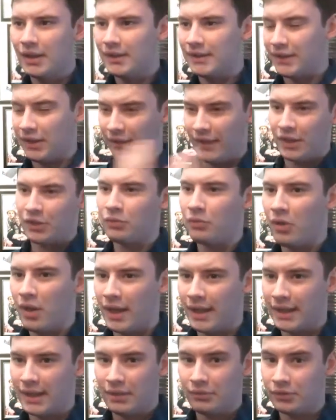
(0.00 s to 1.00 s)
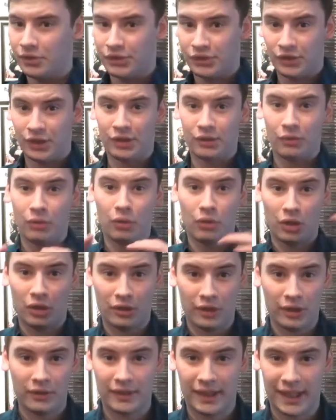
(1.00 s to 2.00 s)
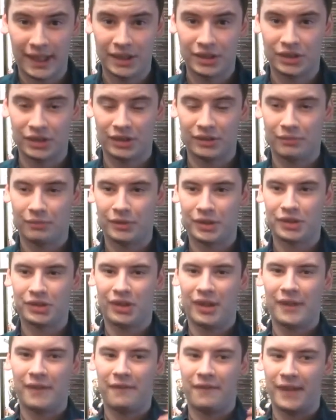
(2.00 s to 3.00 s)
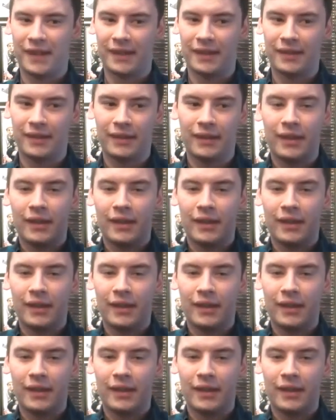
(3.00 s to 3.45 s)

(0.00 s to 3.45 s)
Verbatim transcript: so that's why it was done all on location, which I think,